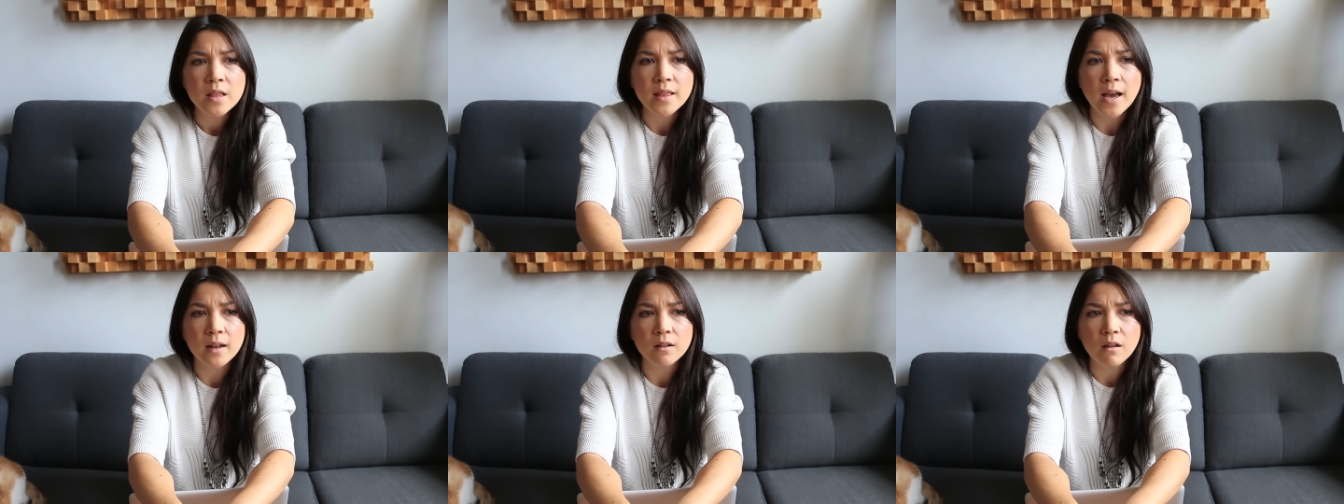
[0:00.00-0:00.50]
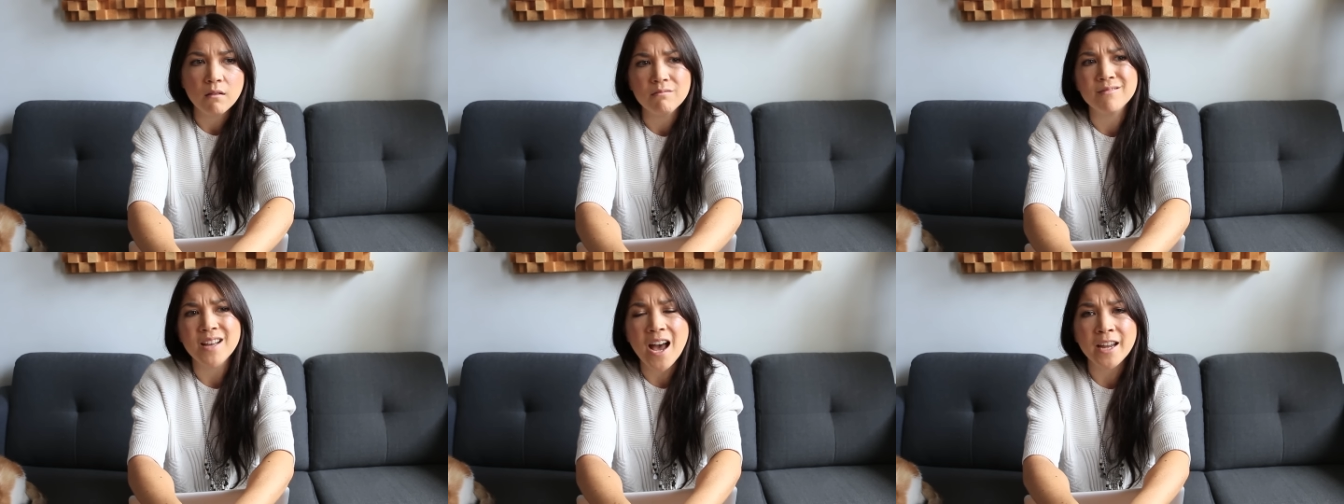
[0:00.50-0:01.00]
that
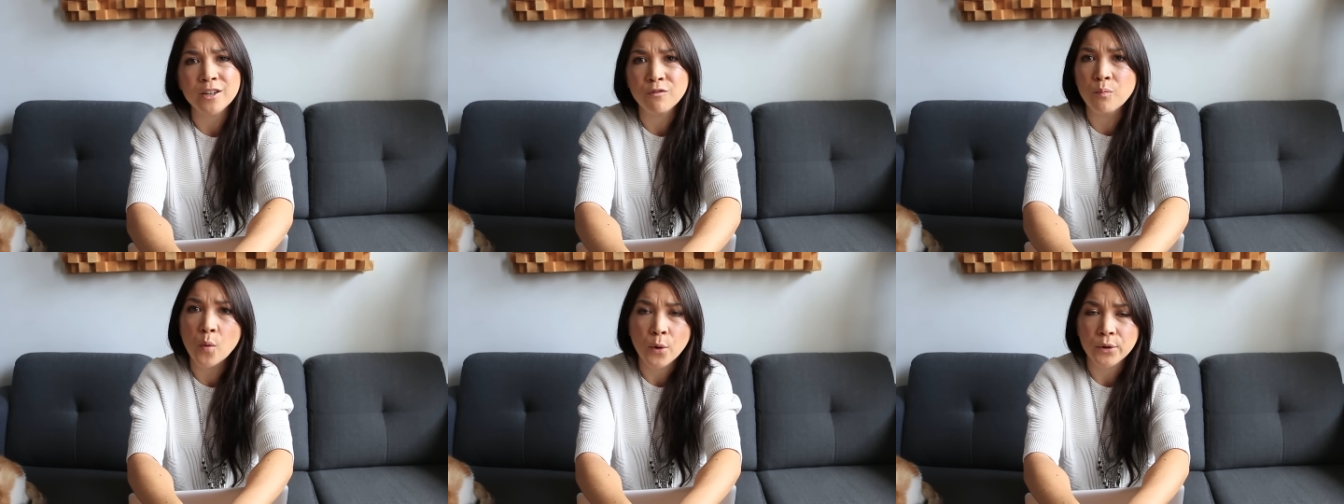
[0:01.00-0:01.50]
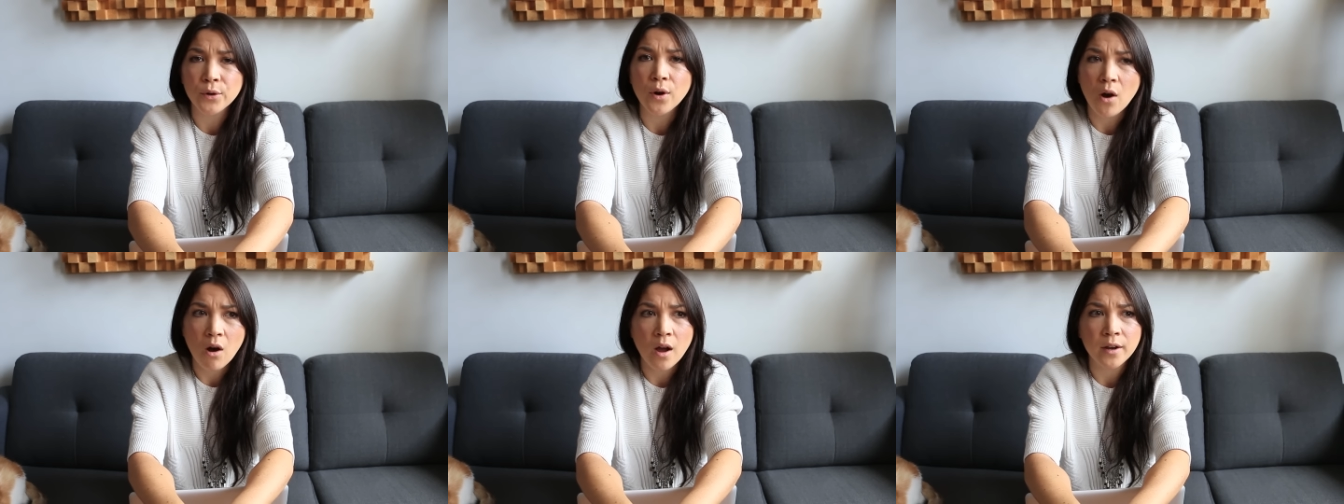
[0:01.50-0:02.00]
kind of
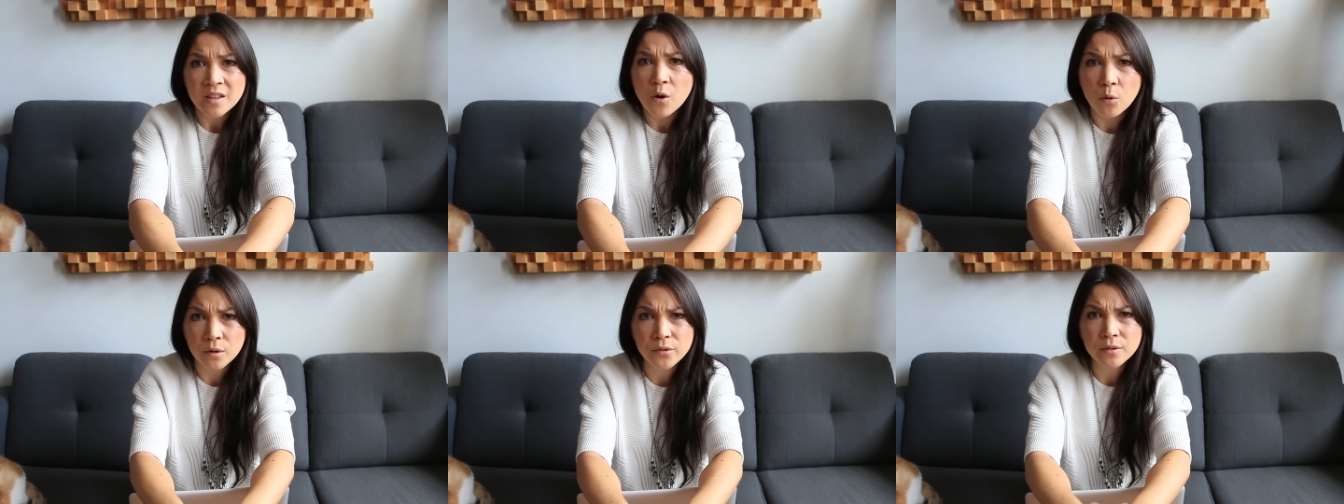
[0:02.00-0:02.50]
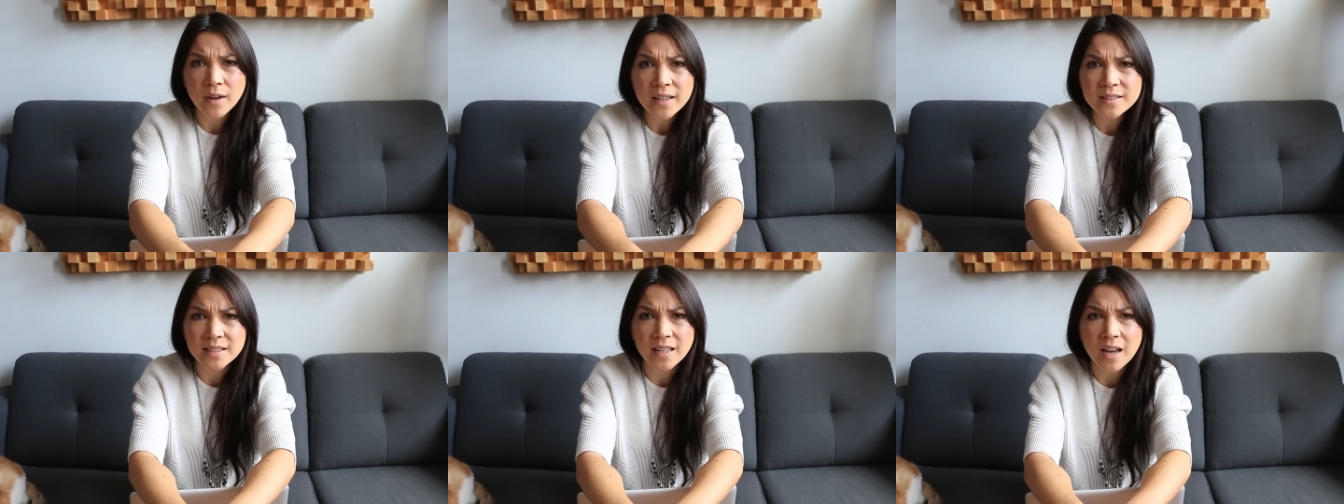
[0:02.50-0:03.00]
border on
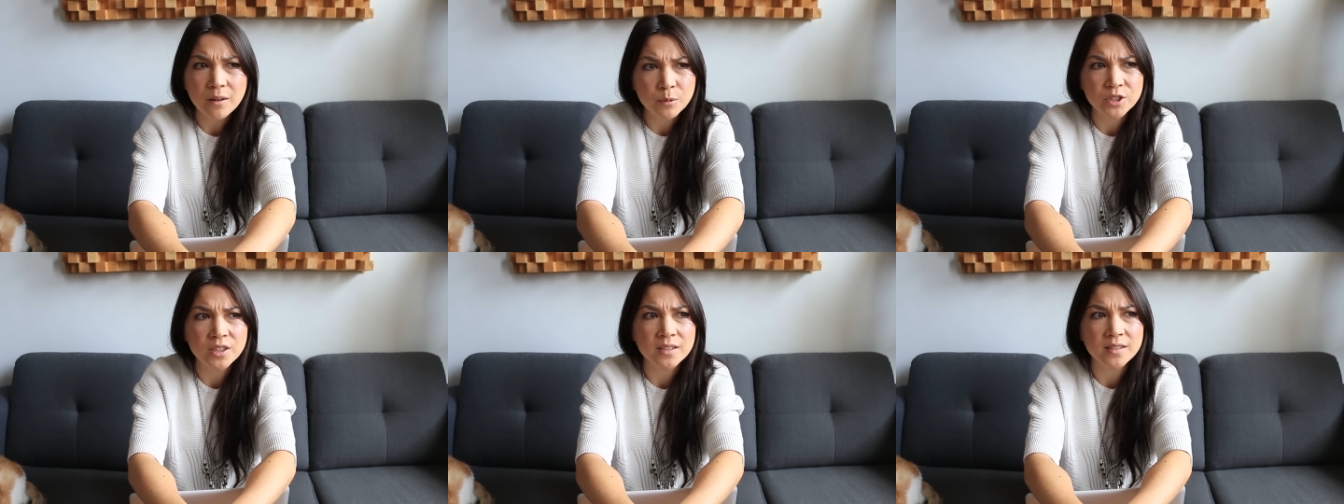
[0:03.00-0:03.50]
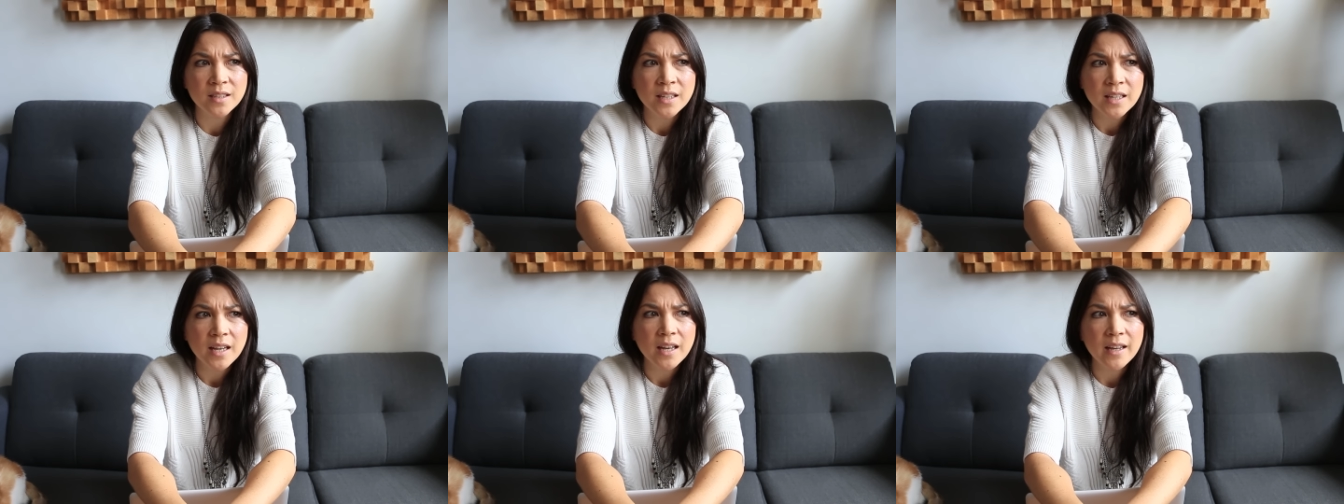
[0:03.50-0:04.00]
orthorexia, which is
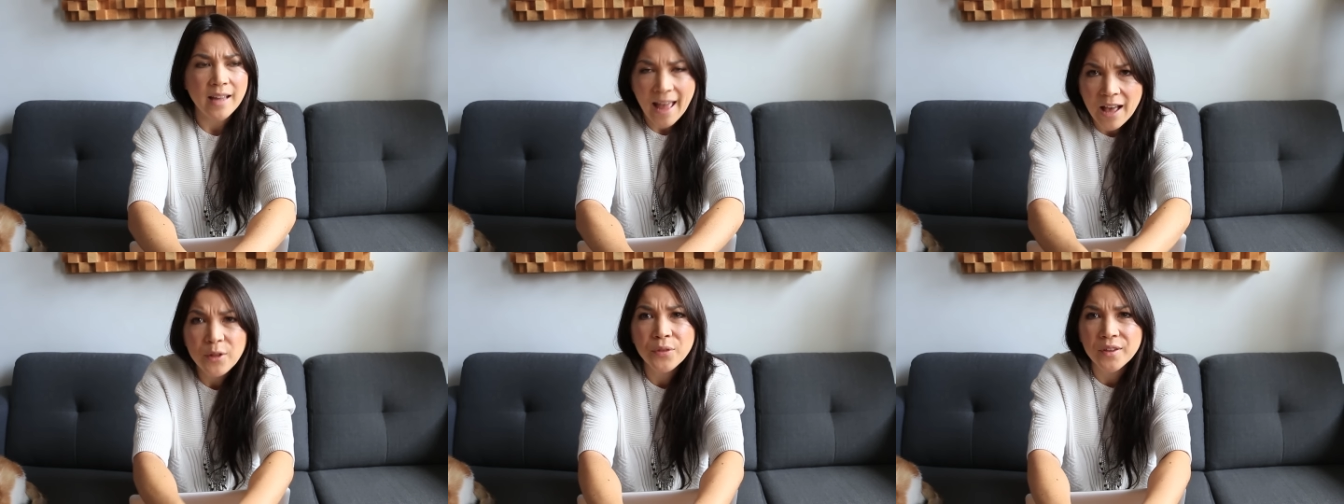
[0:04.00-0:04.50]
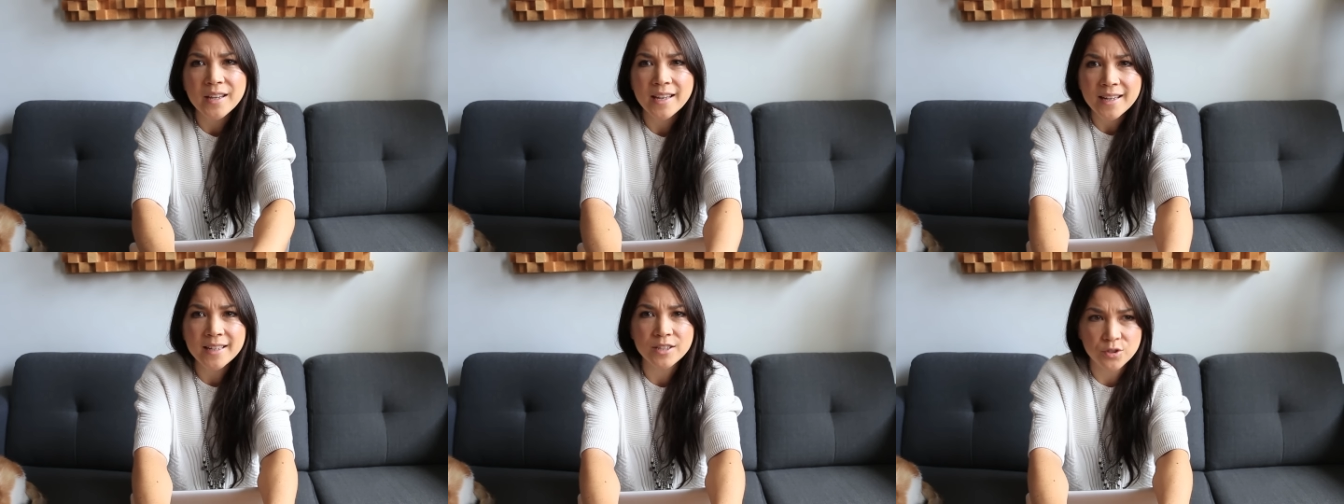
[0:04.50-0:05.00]
healthy
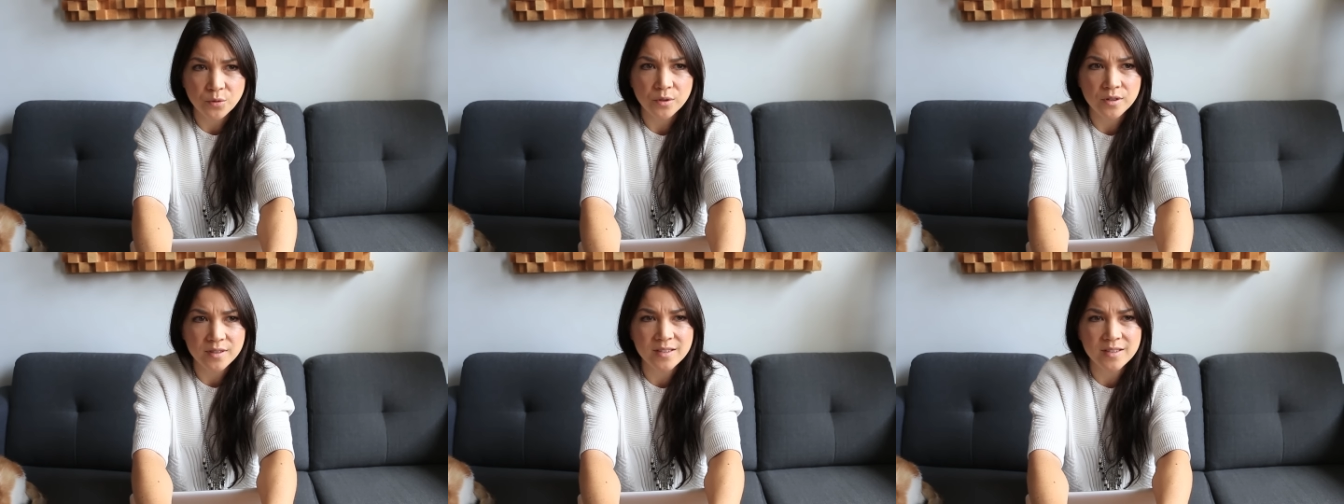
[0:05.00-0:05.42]
eating disorders.